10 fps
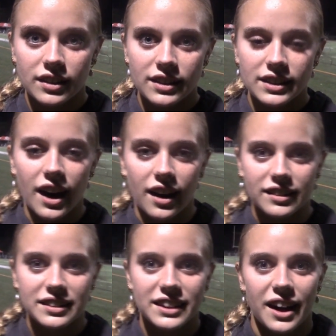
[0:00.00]

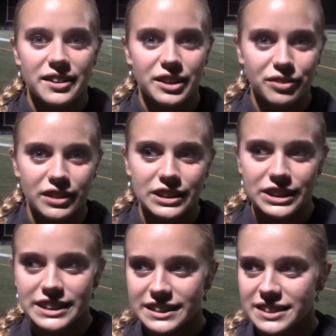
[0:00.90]
Yeah, definitely.
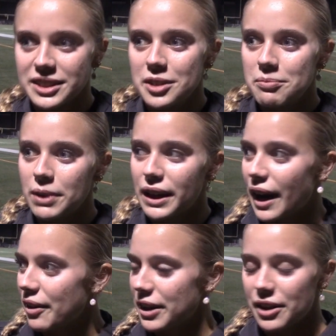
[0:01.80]
Just being
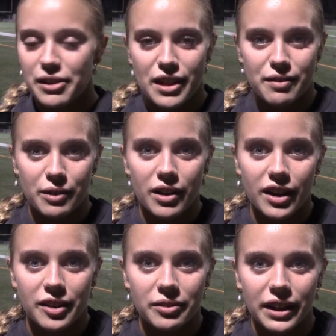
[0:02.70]
out here with
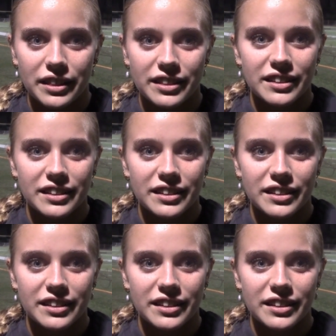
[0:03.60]
everyone, with